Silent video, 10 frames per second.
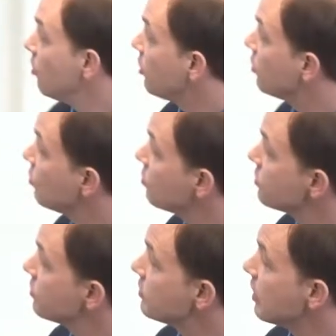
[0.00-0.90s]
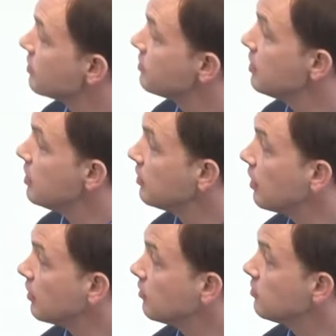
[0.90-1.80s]
We could also start seeing
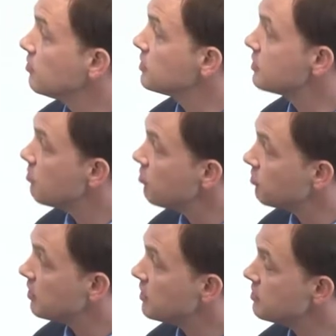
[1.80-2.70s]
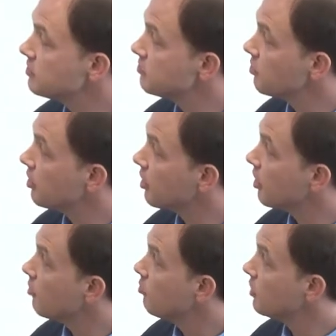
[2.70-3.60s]
that some of these uh,
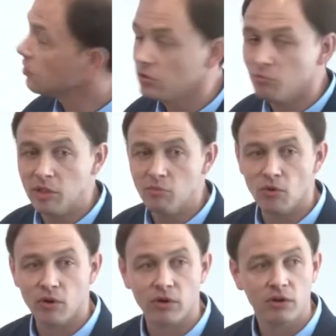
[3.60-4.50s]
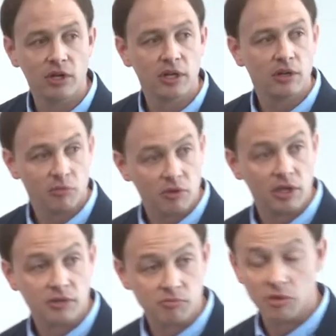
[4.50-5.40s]
appear to be more,
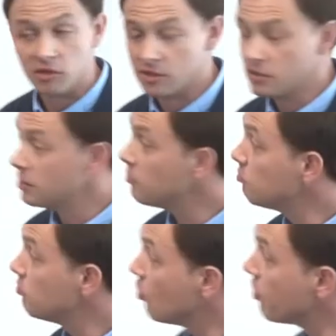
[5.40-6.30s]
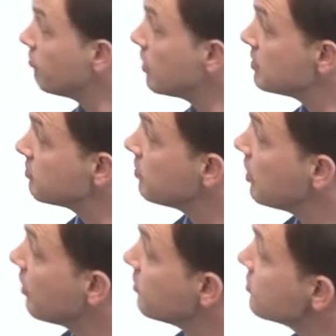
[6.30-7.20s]
uh, some more invasive
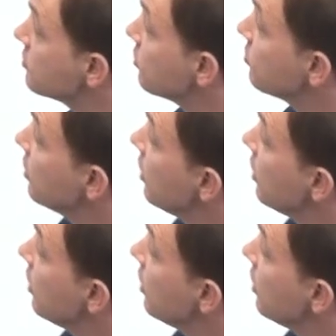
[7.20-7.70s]
than others. So